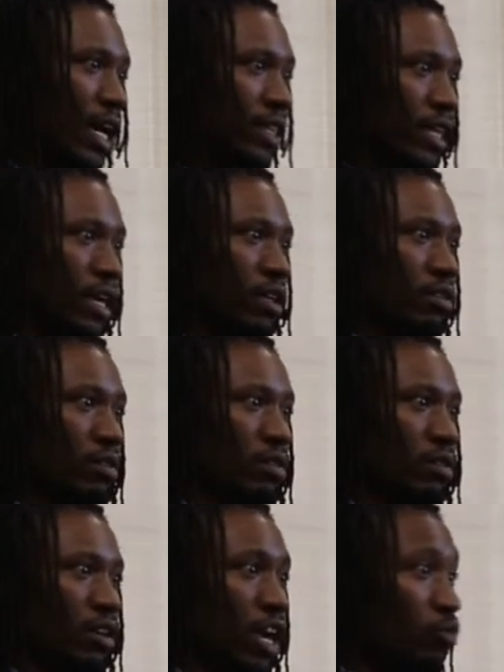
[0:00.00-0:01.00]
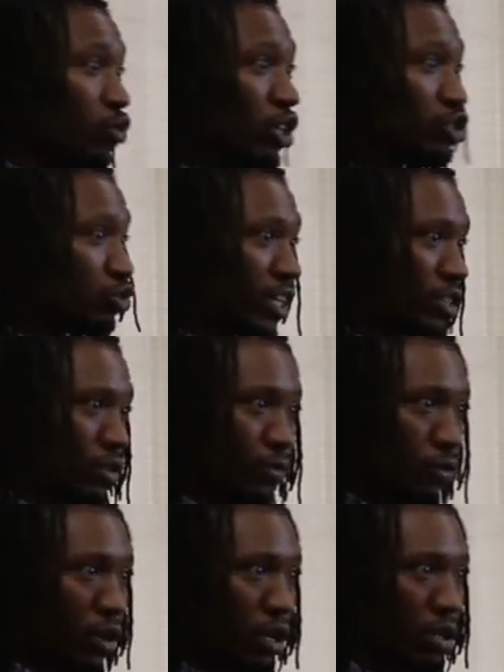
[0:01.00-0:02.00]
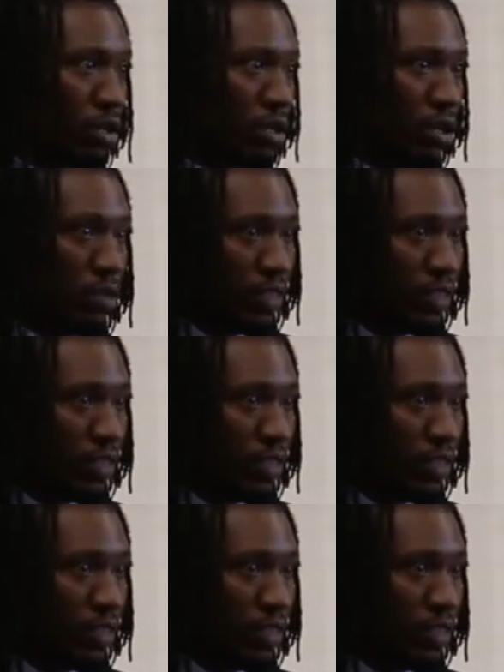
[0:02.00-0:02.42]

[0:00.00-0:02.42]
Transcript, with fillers: up just like that and run straight to the front?